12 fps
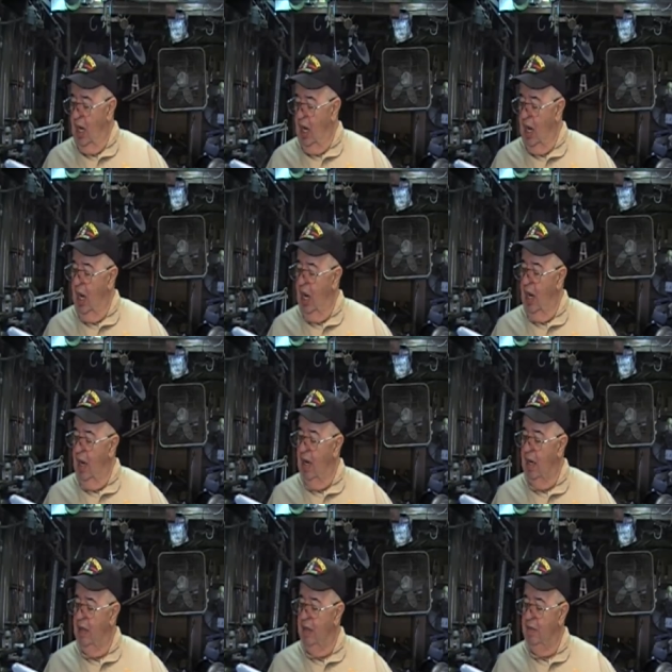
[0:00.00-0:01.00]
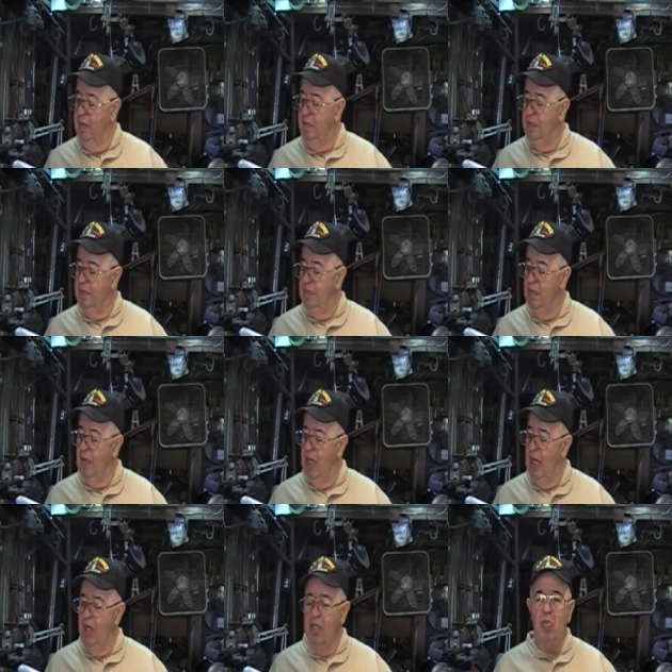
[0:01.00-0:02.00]
Uh,
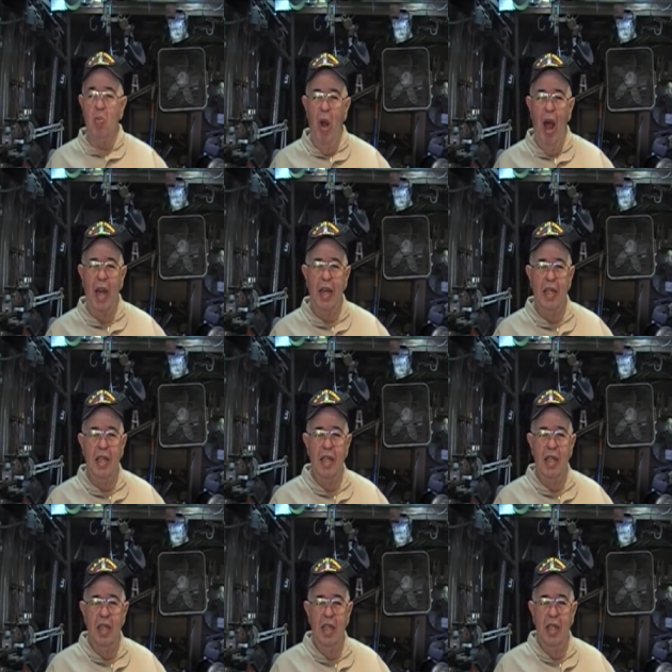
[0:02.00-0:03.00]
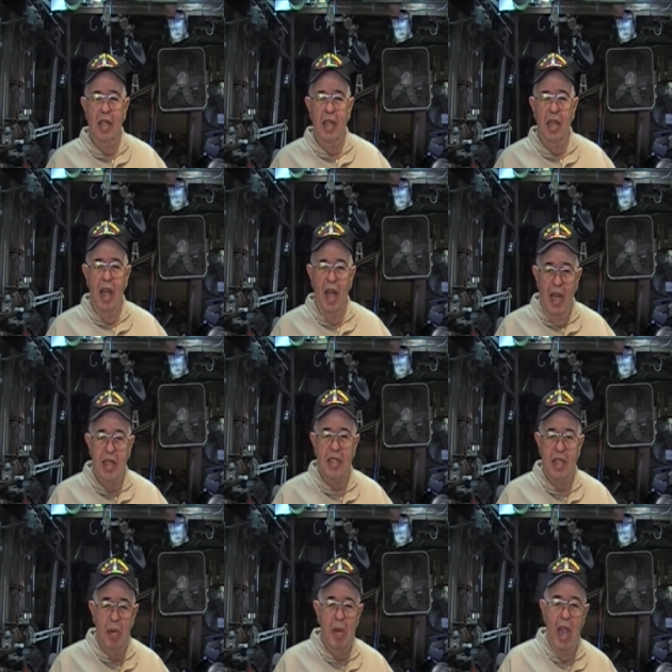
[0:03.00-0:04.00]
SWAT, S
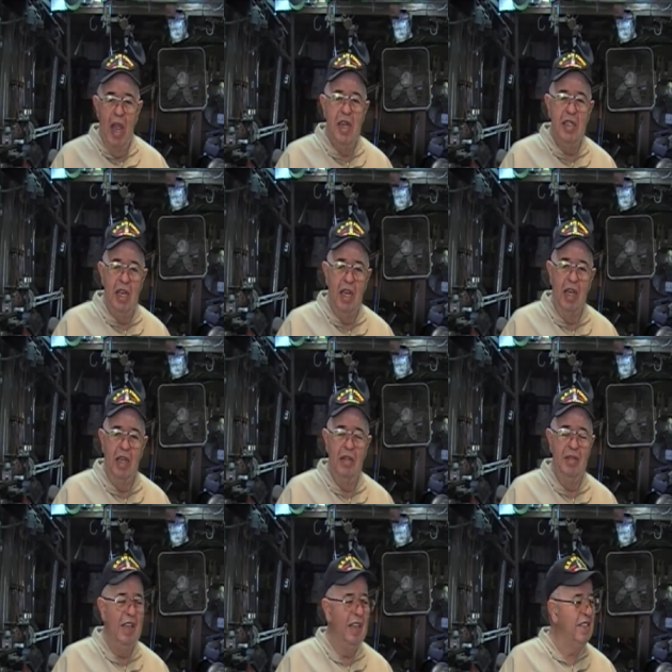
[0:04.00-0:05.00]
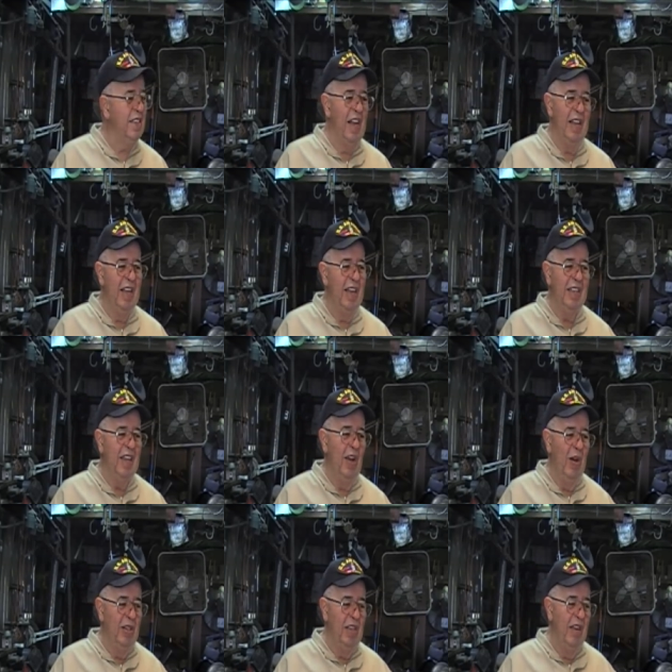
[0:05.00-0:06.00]
W A T. That's not that thing
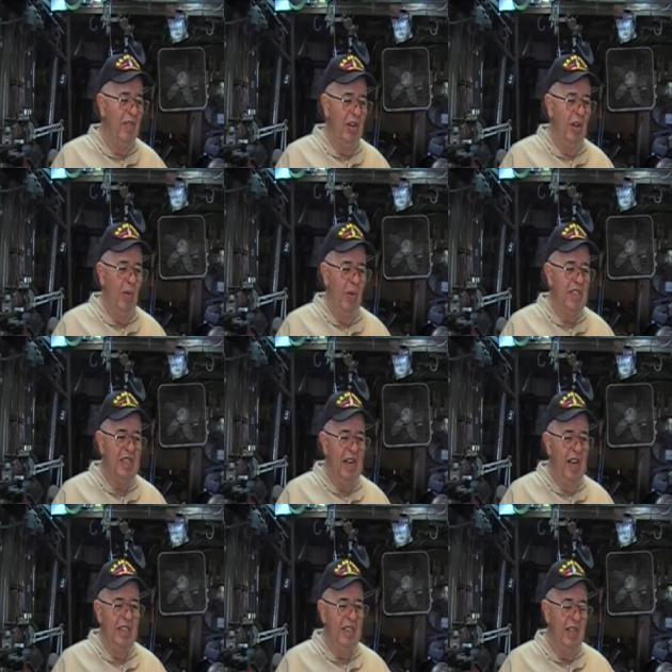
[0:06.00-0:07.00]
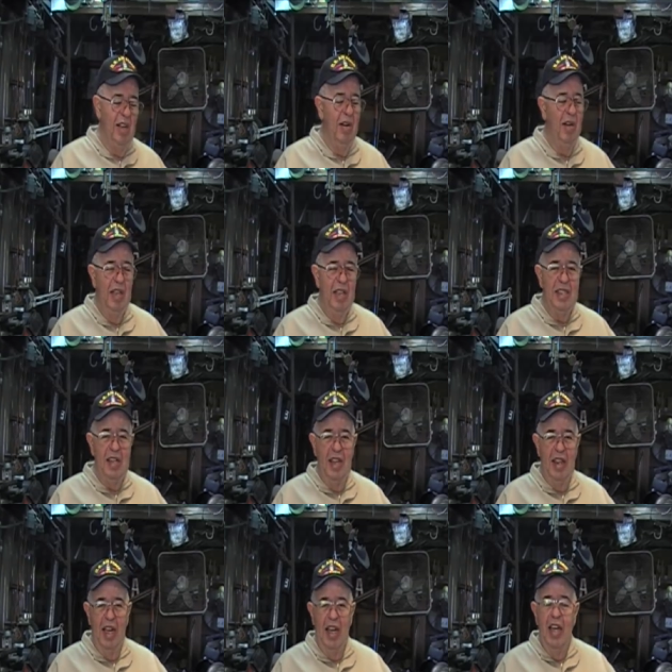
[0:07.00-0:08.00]
on TV on Wednesday nights. No, it's not
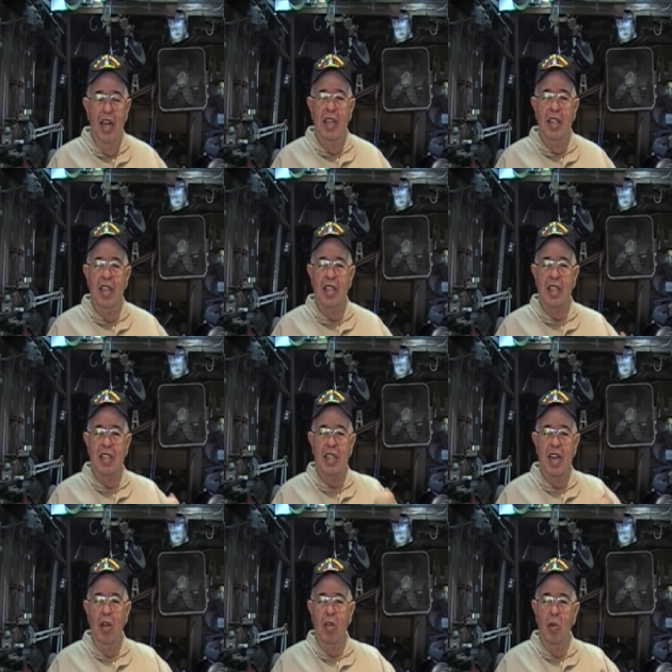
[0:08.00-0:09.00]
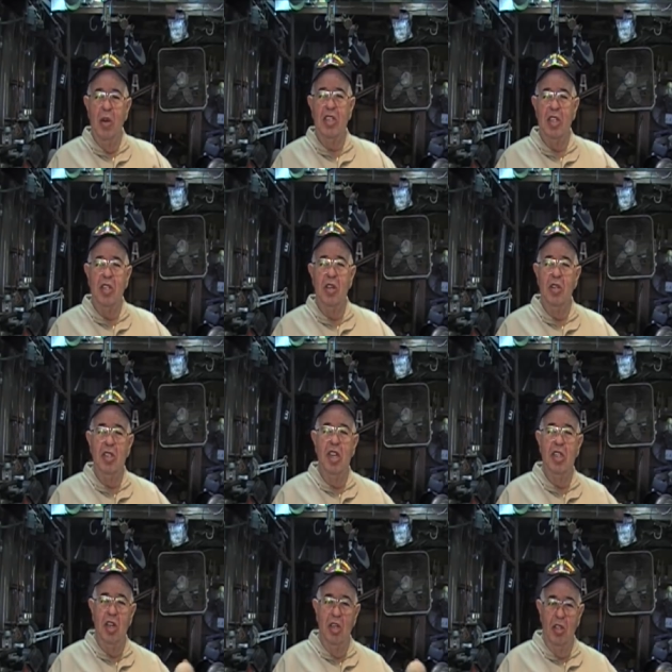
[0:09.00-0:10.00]
that. This is Southwest
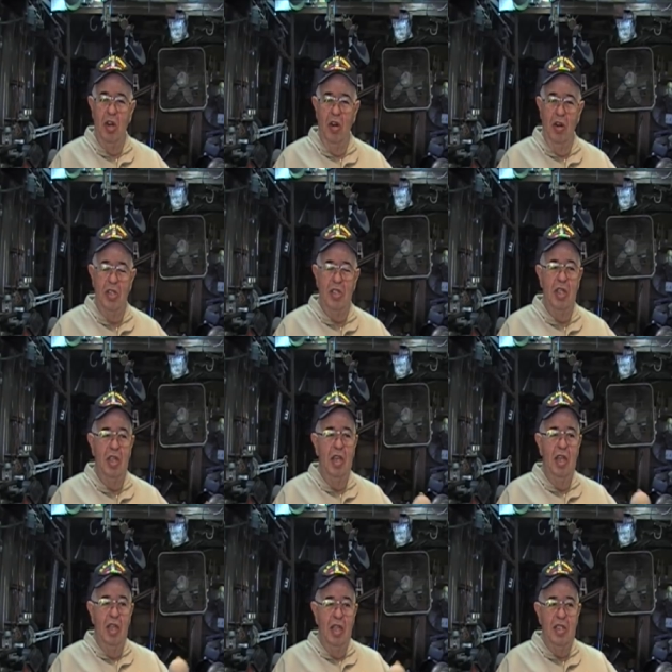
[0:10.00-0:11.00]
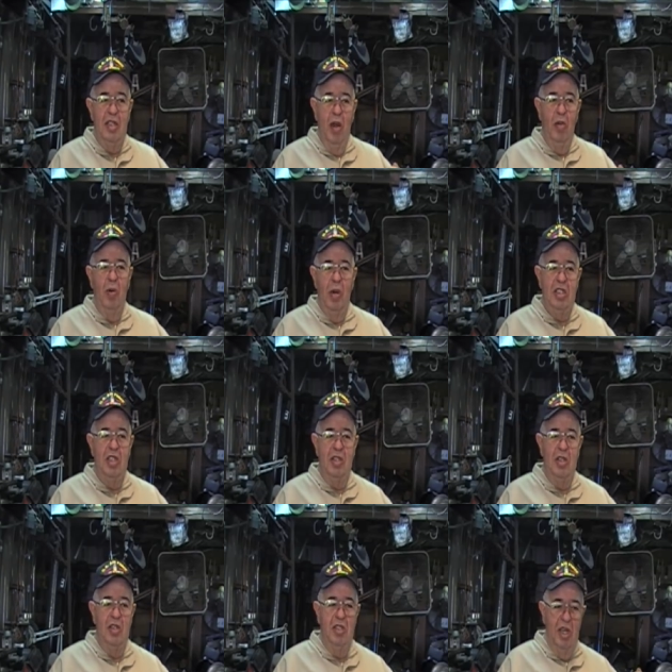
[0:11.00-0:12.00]
Association of Turners. Southwest
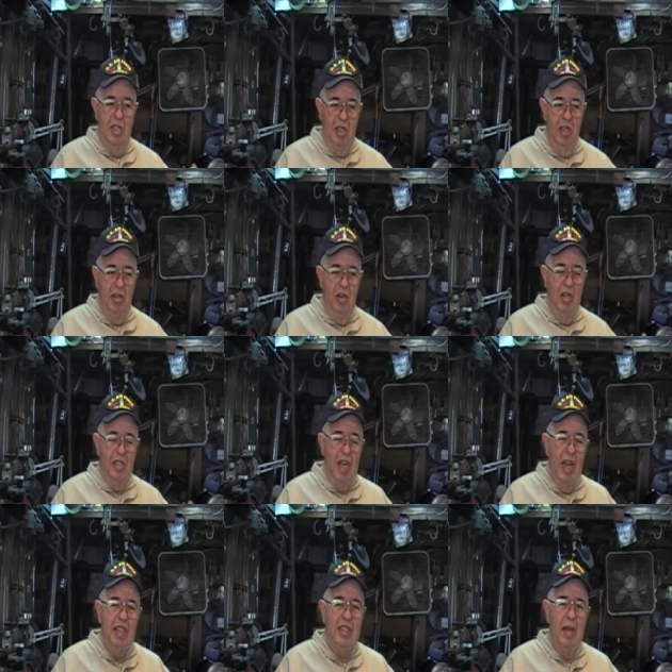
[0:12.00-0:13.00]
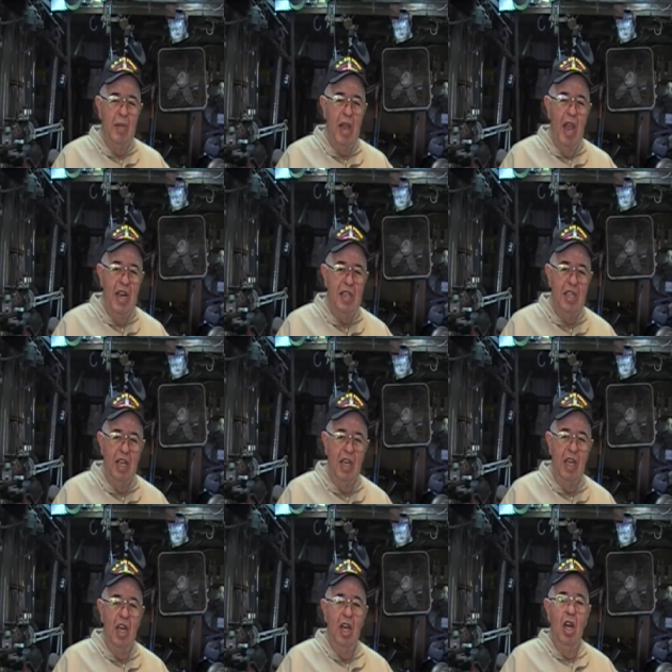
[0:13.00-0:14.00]
Association of Turners. S-W-A-T.